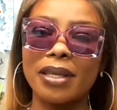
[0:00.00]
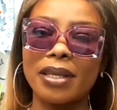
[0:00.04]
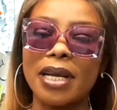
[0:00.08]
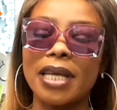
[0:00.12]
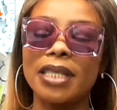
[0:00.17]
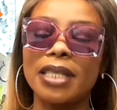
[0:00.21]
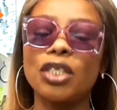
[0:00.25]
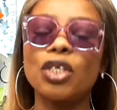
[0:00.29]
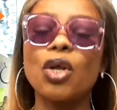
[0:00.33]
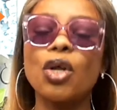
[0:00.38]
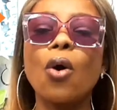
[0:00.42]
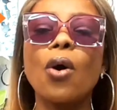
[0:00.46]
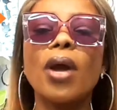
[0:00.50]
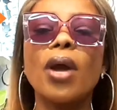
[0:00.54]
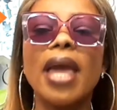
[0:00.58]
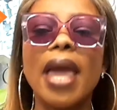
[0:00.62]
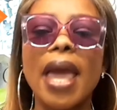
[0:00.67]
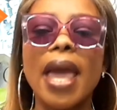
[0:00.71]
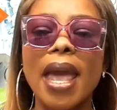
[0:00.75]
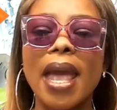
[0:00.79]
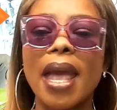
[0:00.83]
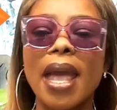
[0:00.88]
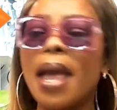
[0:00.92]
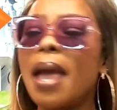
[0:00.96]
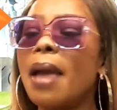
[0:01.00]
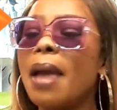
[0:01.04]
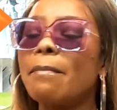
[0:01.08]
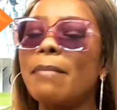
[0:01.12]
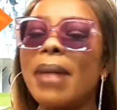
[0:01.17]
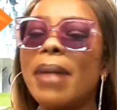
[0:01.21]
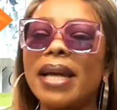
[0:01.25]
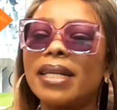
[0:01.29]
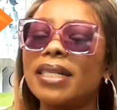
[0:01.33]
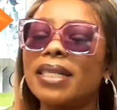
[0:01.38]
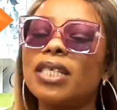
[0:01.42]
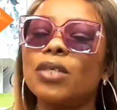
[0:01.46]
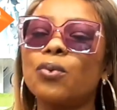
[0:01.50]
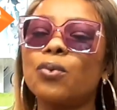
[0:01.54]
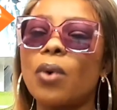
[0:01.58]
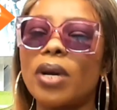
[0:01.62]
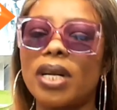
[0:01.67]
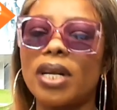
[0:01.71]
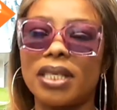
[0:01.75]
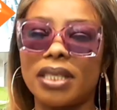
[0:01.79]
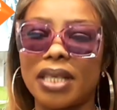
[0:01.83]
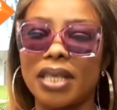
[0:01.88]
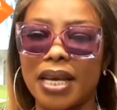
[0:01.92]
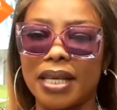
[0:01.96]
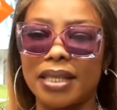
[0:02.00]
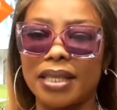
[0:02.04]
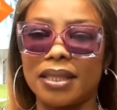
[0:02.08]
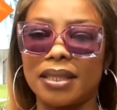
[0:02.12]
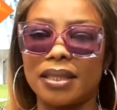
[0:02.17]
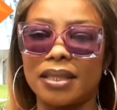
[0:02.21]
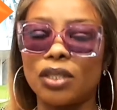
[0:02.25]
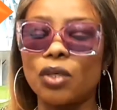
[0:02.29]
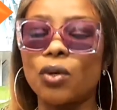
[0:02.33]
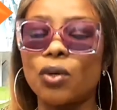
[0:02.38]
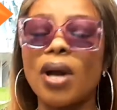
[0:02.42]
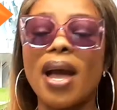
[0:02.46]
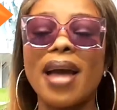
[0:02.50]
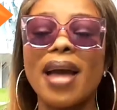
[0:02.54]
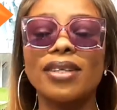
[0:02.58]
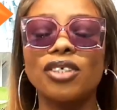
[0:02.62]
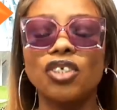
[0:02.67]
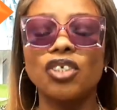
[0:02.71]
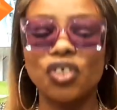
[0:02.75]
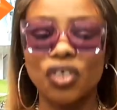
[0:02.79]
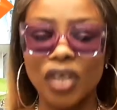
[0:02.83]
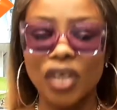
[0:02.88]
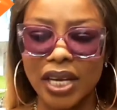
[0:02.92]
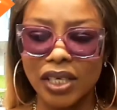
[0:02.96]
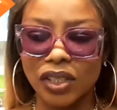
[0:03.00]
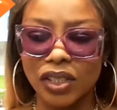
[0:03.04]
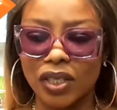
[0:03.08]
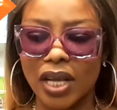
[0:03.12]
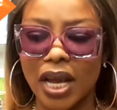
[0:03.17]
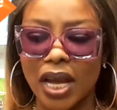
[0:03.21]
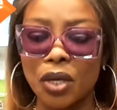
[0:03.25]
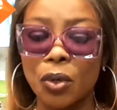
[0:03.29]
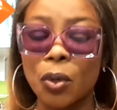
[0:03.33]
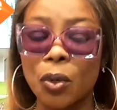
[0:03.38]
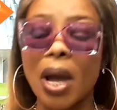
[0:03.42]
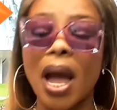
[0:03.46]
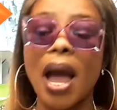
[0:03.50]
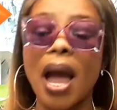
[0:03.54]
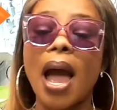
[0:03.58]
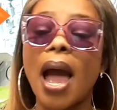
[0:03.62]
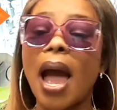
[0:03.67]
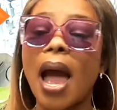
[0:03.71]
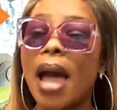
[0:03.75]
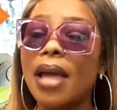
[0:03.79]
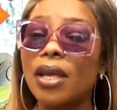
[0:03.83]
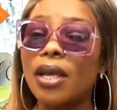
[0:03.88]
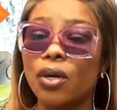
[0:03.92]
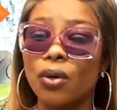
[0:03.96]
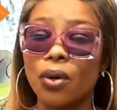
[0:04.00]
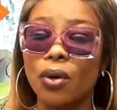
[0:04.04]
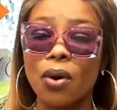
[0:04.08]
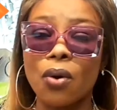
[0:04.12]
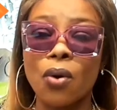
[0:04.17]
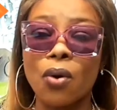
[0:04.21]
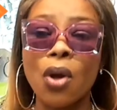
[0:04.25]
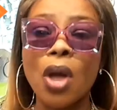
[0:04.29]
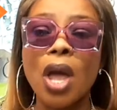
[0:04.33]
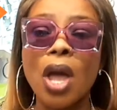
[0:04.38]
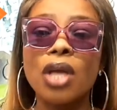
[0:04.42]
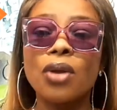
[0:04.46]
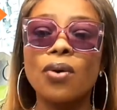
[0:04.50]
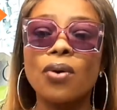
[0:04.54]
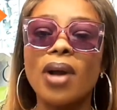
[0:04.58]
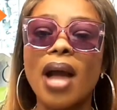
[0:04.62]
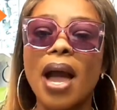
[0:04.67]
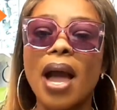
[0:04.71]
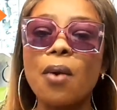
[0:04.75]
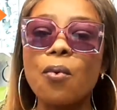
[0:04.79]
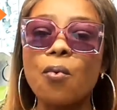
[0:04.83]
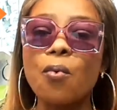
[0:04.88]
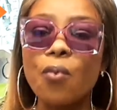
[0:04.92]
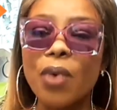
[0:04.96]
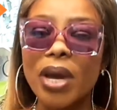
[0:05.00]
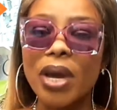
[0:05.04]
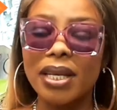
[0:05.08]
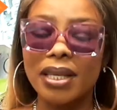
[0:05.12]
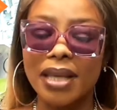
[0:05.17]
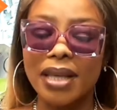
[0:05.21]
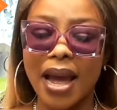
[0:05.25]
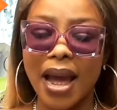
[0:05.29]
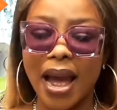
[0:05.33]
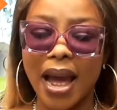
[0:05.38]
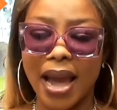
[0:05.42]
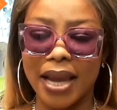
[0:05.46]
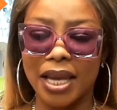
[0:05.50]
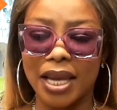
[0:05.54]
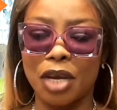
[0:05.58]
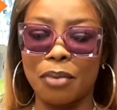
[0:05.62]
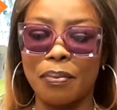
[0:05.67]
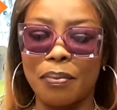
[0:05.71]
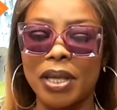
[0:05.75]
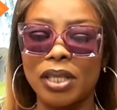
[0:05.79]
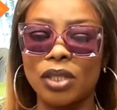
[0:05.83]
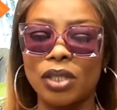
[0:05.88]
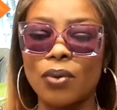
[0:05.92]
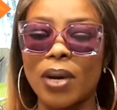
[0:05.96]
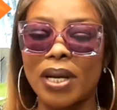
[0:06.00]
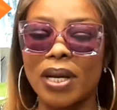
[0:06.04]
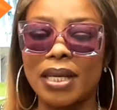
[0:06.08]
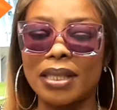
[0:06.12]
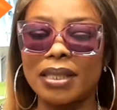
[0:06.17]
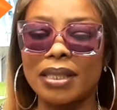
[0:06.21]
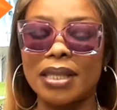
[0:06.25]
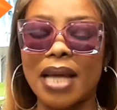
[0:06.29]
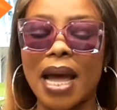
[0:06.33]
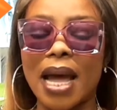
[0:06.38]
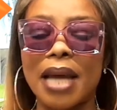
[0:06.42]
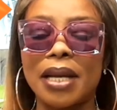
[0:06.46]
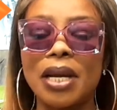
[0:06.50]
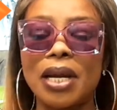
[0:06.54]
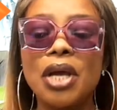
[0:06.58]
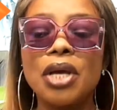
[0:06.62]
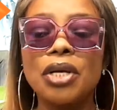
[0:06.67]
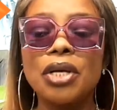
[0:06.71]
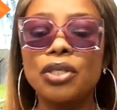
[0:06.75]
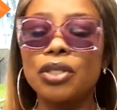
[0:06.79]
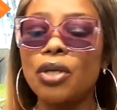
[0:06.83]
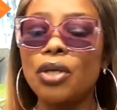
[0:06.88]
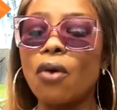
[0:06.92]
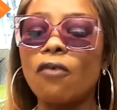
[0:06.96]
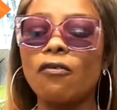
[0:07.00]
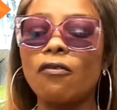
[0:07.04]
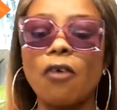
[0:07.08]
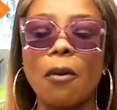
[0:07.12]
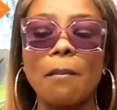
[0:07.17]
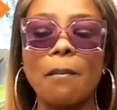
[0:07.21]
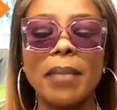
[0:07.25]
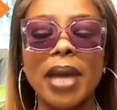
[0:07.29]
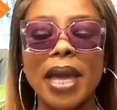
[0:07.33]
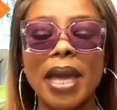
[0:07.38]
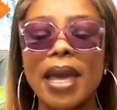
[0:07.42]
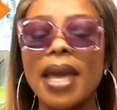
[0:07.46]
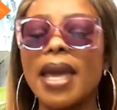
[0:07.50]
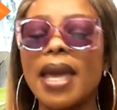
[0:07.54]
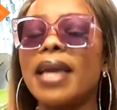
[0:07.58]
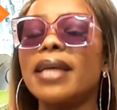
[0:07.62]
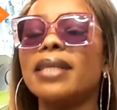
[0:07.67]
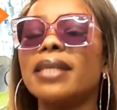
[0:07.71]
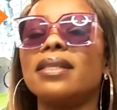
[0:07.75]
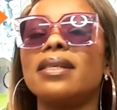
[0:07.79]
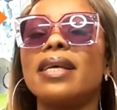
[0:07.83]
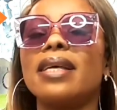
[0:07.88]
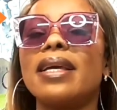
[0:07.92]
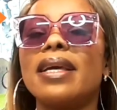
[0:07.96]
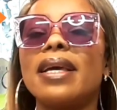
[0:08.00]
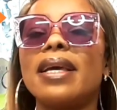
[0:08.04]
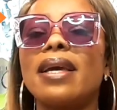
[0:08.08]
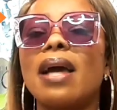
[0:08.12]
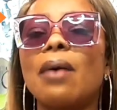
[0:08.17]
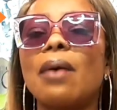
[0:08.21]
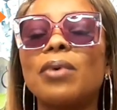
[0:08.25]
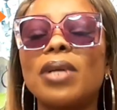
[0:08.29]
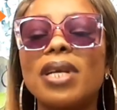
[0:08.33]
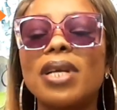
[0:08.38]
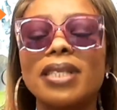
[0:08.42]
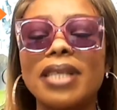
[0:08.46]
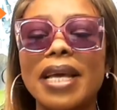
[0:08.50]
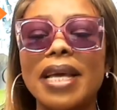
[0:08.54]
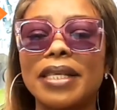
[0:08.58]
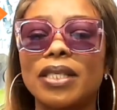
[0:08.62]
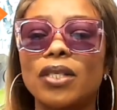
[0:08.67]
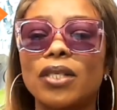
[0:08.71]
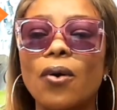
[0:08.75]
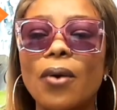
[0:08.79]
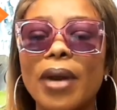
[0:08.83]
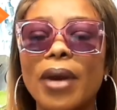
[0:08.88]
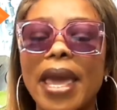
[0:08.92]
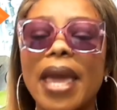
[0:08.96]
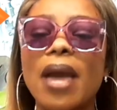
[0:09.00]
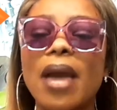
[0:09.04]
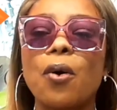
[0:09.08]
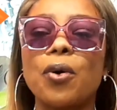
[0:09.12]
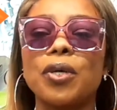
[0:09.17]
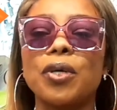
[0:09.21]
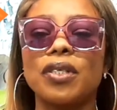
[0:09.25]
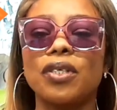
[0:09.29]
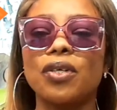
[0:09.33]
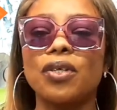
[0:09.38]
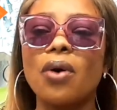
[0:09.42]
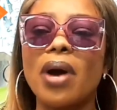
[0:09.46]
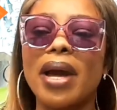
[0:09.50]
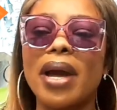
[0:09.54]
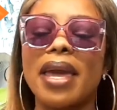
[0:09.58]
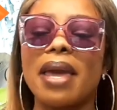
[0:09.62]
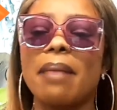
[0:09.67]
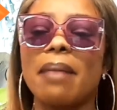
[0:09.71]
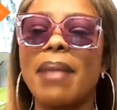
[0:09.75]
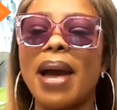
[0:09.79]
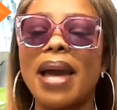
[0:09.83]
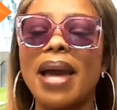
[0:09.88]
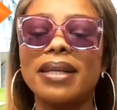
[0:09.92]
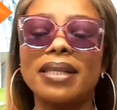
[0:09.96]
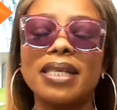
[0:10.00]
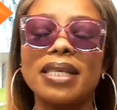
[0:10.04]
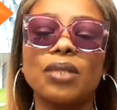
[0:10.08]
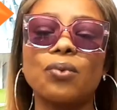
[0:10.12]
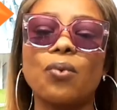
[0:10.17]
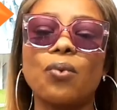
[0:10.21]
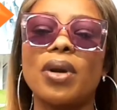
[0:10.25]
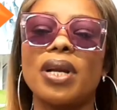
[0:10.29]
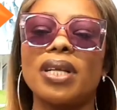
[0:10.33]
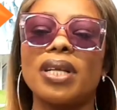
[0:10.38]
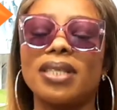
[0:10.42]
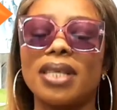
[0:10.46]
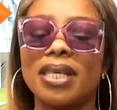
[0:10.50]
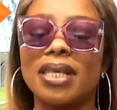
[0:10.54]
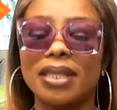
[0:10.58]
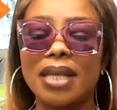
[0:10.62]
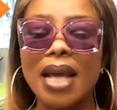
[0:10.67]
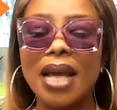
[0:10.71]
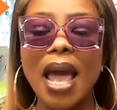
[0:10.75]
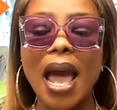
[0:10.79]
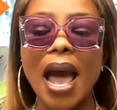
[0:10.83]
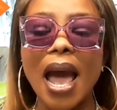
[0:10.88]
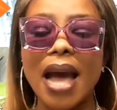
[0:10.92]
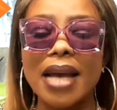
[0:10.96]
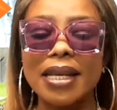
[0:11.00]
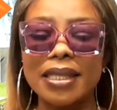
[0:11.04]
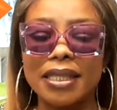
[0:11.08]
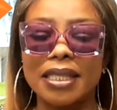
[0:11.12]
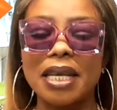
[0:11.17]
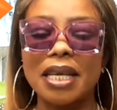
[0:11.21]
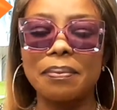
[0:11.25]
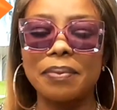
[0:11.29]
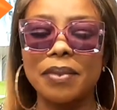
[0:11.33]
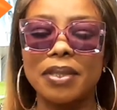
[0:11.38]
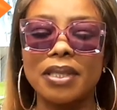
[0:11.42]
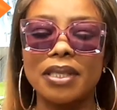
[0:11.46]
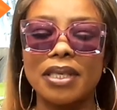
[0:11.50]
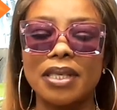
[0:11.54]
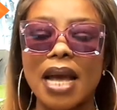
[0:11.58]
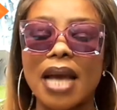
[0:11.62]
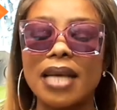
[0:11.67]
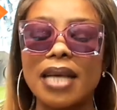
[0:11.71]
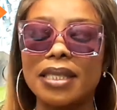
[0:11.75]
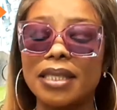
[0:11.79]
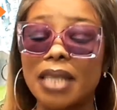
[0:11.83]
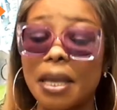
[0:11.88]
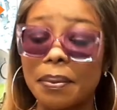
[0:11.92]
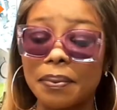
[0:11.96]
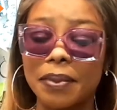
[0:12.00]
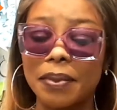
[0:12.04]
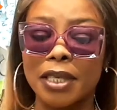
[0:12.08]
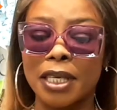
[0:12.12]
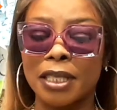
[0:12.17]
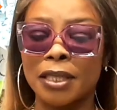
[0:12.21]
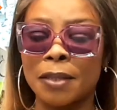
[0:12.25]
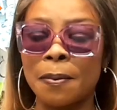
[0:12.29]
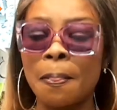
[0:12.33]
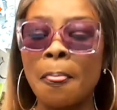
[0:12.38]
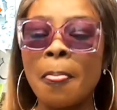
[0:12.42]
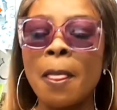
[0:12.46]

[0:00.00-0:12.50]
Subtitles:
It's not okay, but it is what it is. You can't change that. You can't, you can't win that argument. You understand? So for me, I wouldn't say it's okay or it's not okay, but it is what it is. I accept it.